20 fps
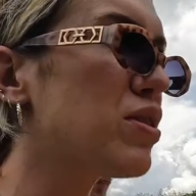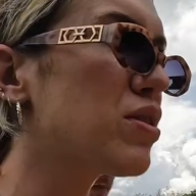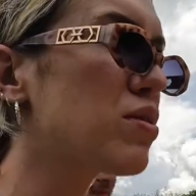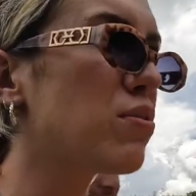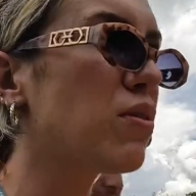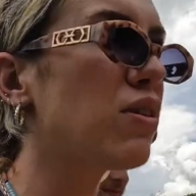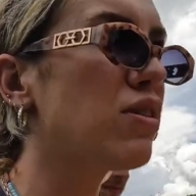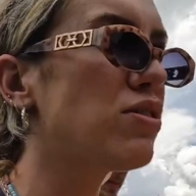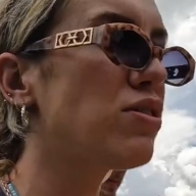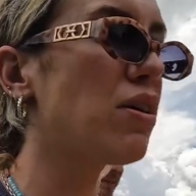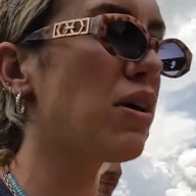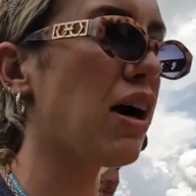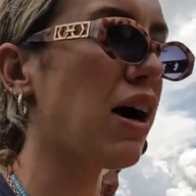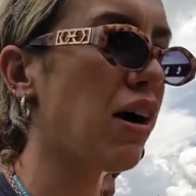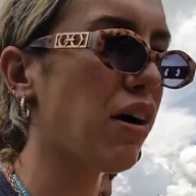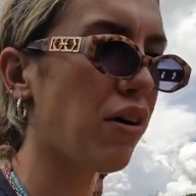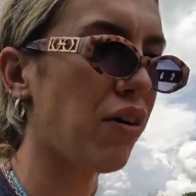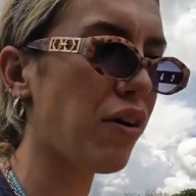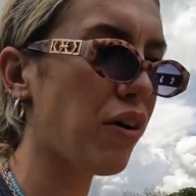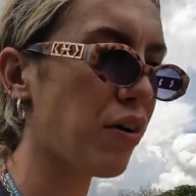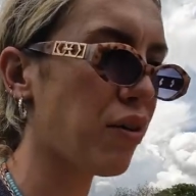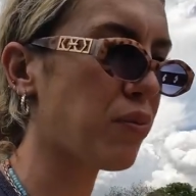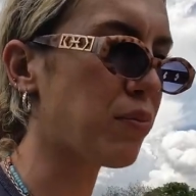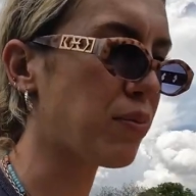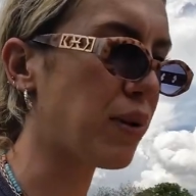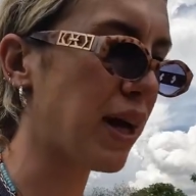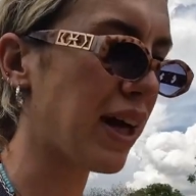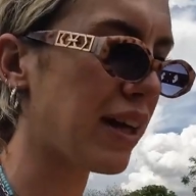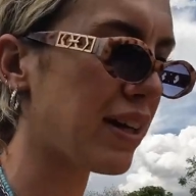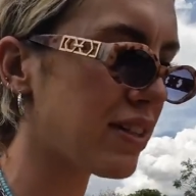just want to do it at our
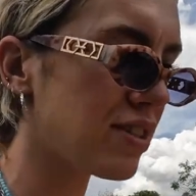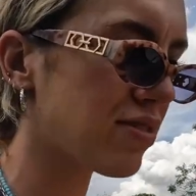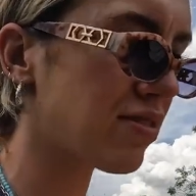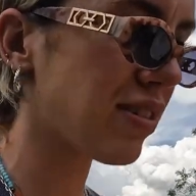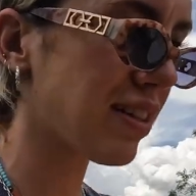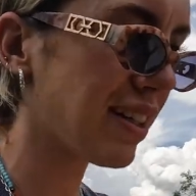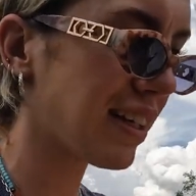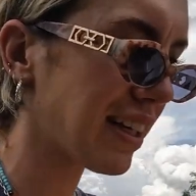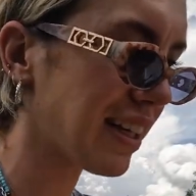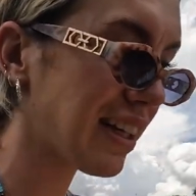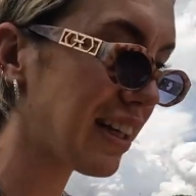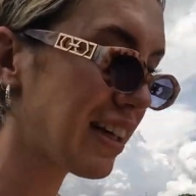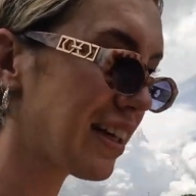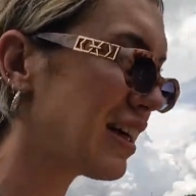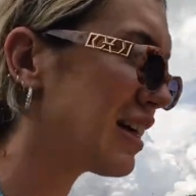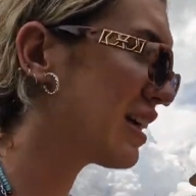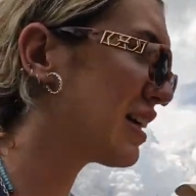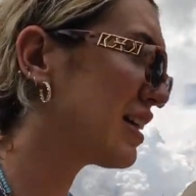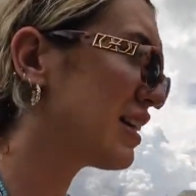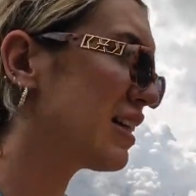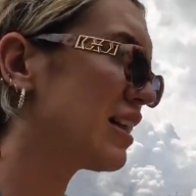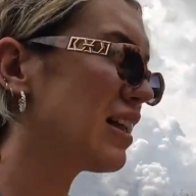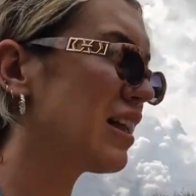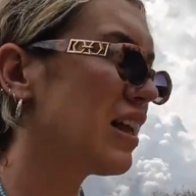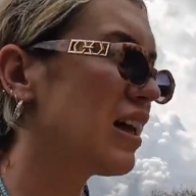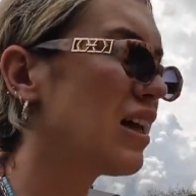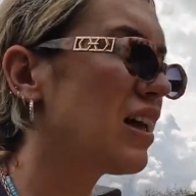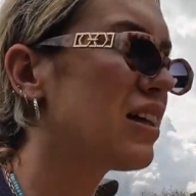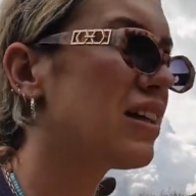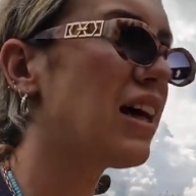own pace really
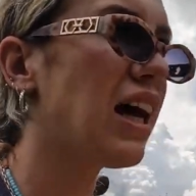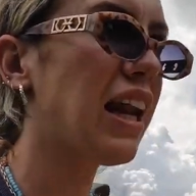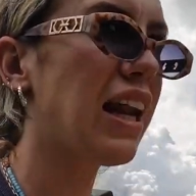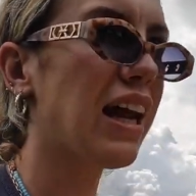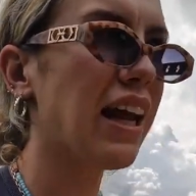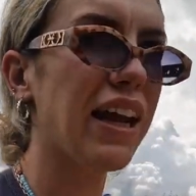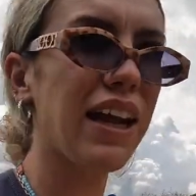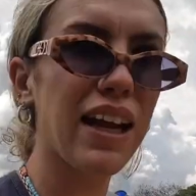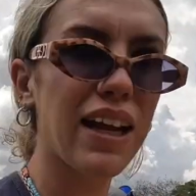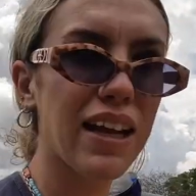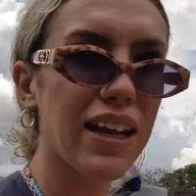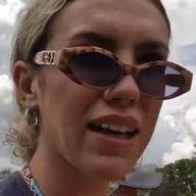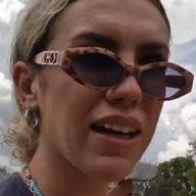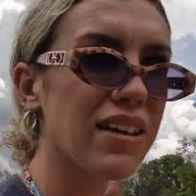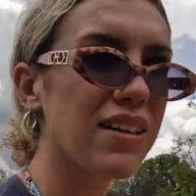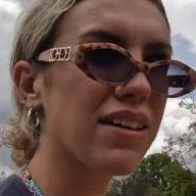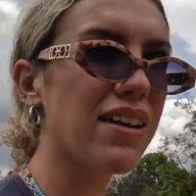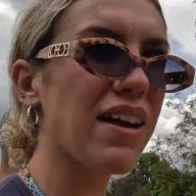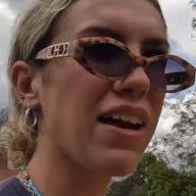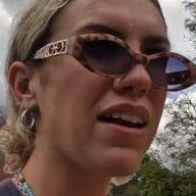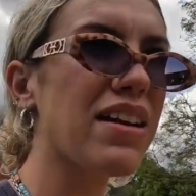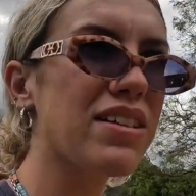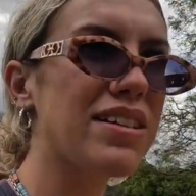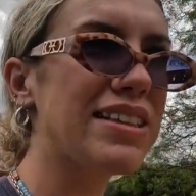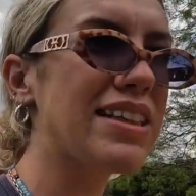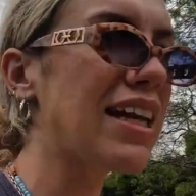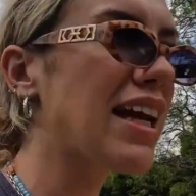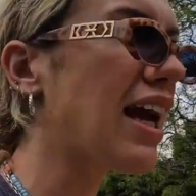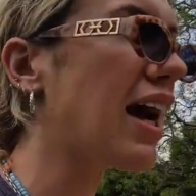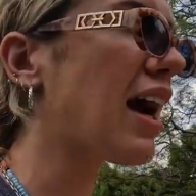and like
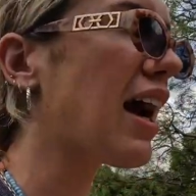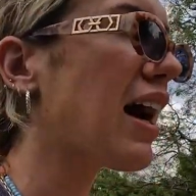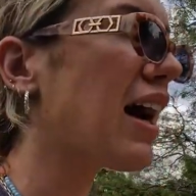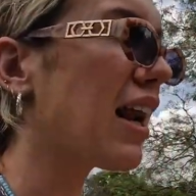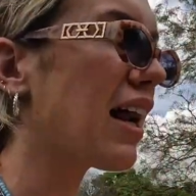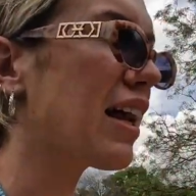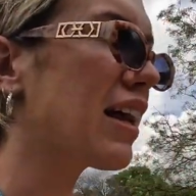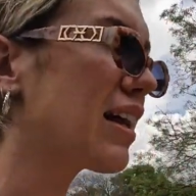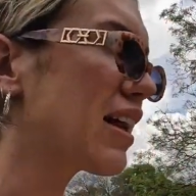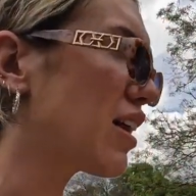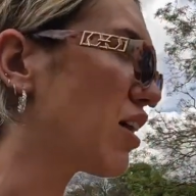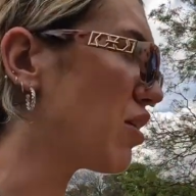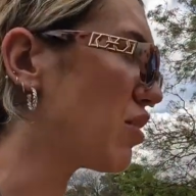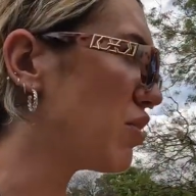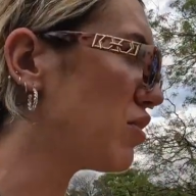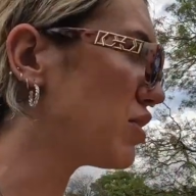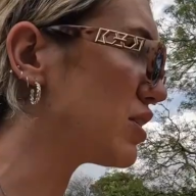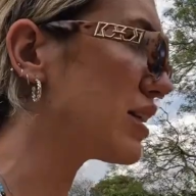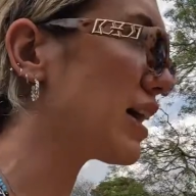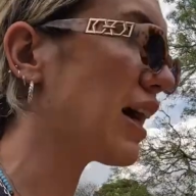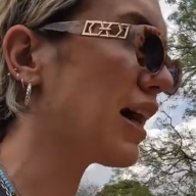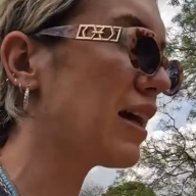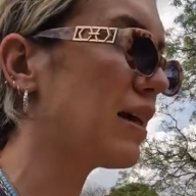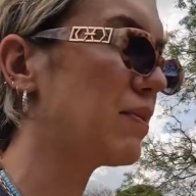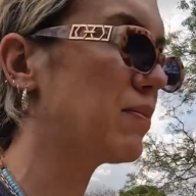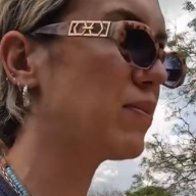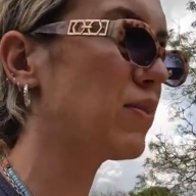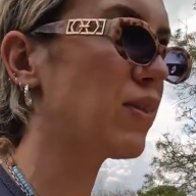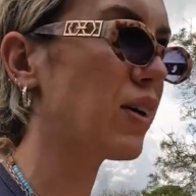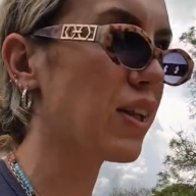see it like in our own
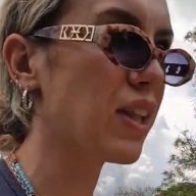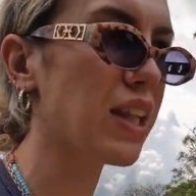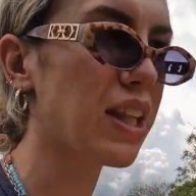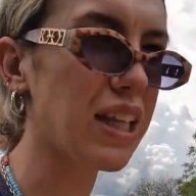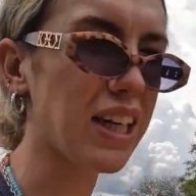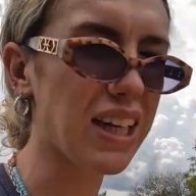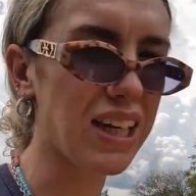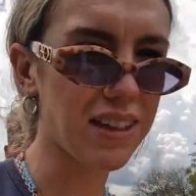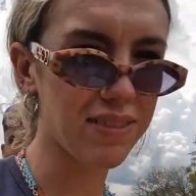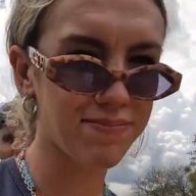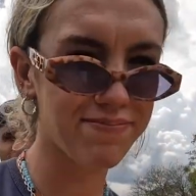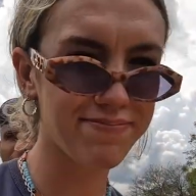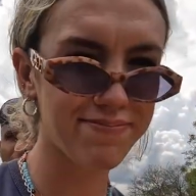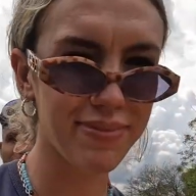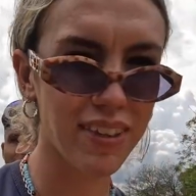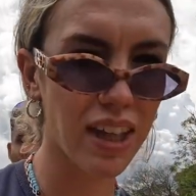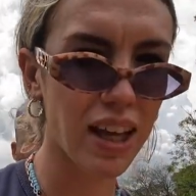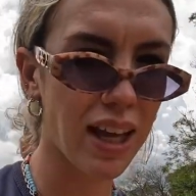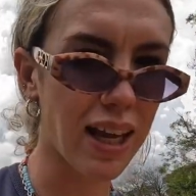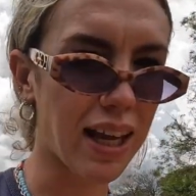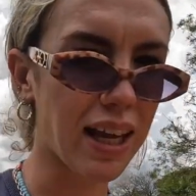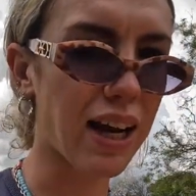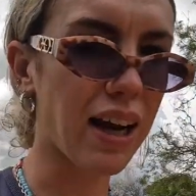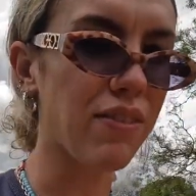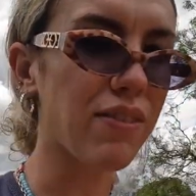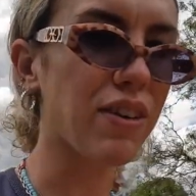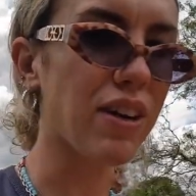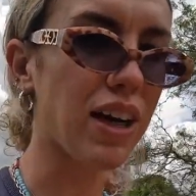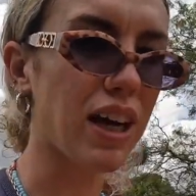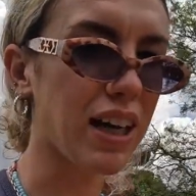time rather than like
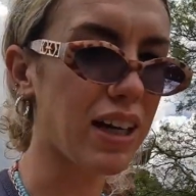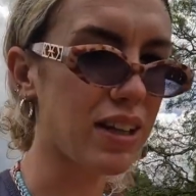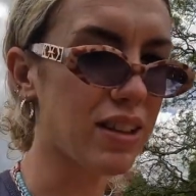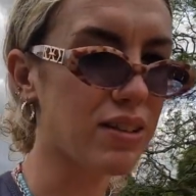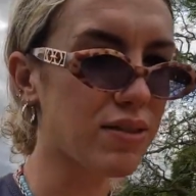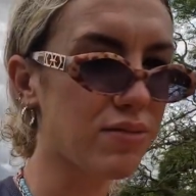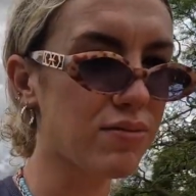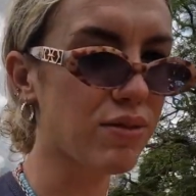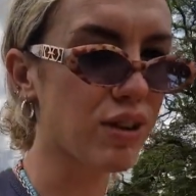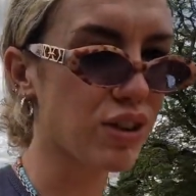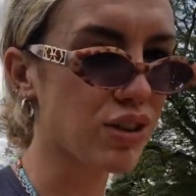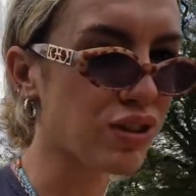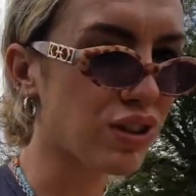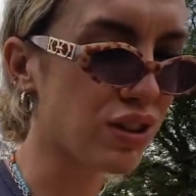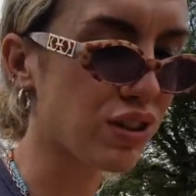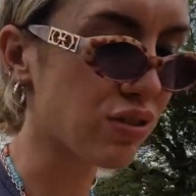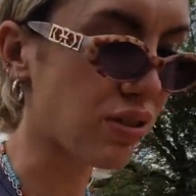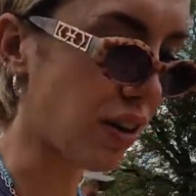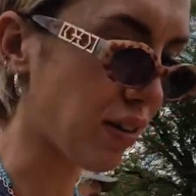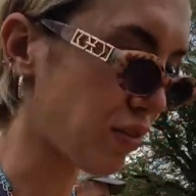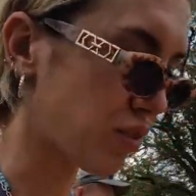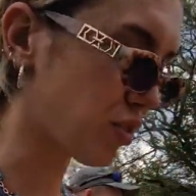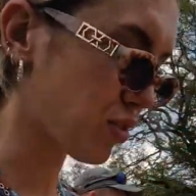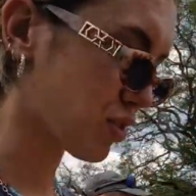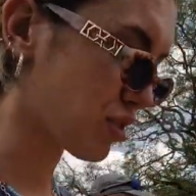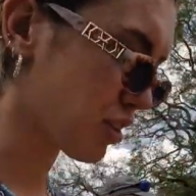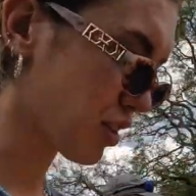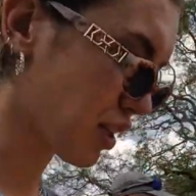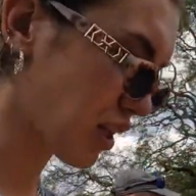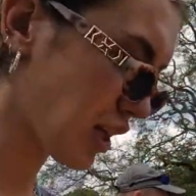have a guide rushing us around or
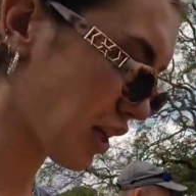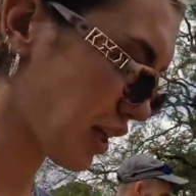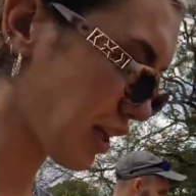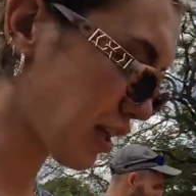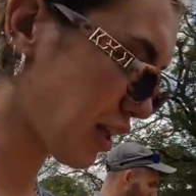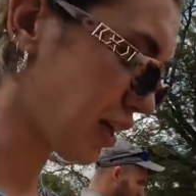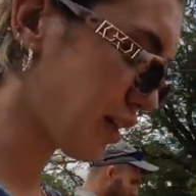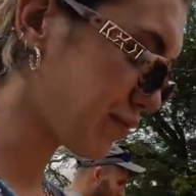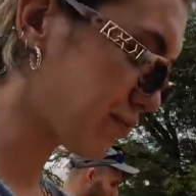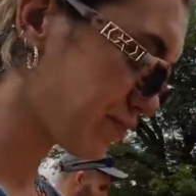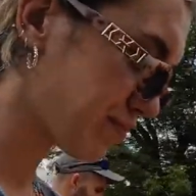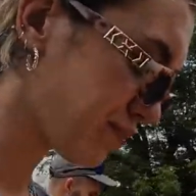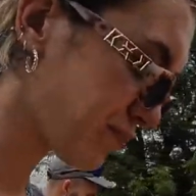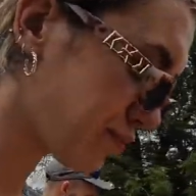something like that.